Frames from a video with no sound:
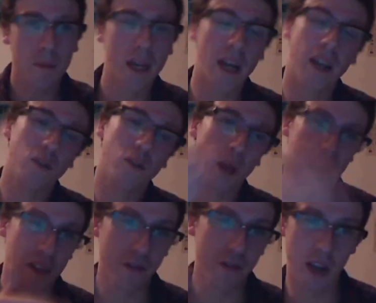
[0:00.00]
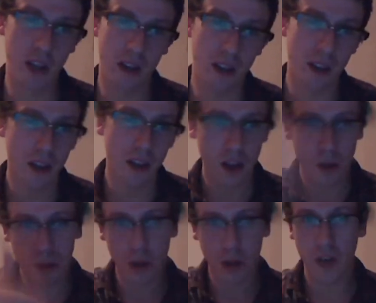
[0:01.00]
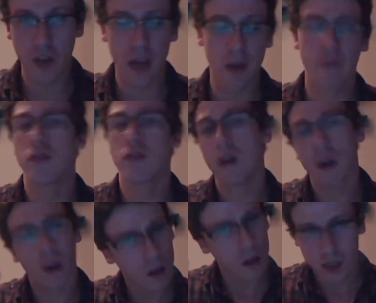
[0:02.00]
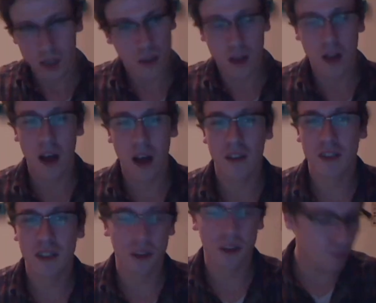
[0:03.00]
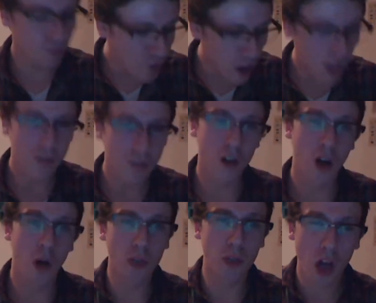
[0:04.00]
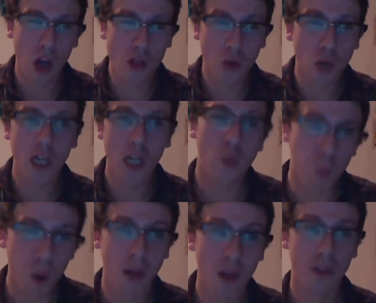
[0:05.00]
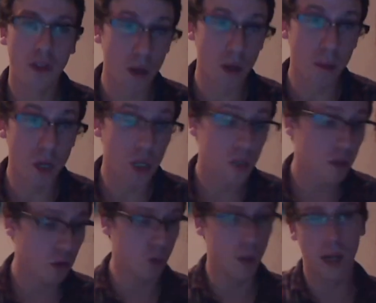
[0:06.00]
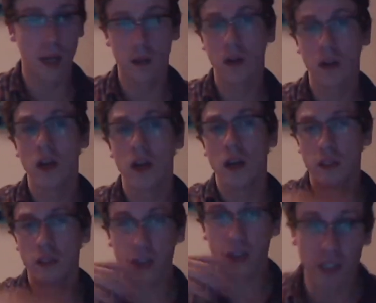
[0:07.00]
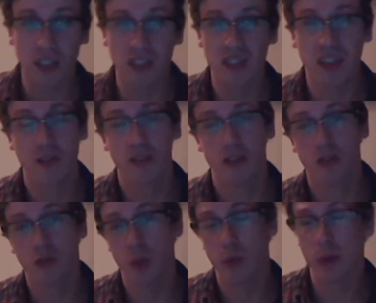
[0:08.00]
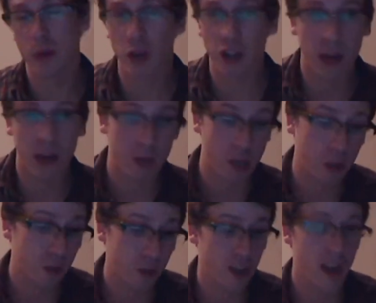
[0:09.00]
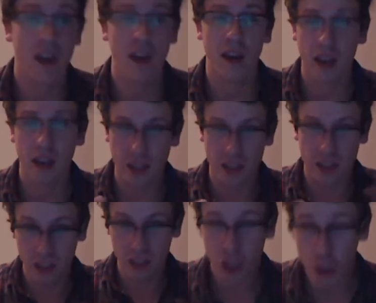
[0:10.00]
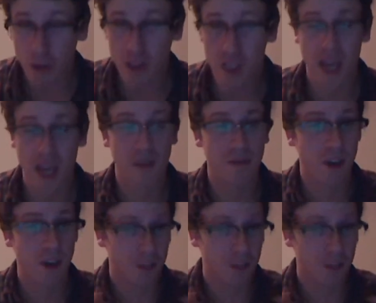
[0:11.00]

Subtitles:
mechanics, while different in both games, are really phenomenal, and they work well with the Wiimote as well. The directions extras with the Wiimote and how you use it is intuitive. It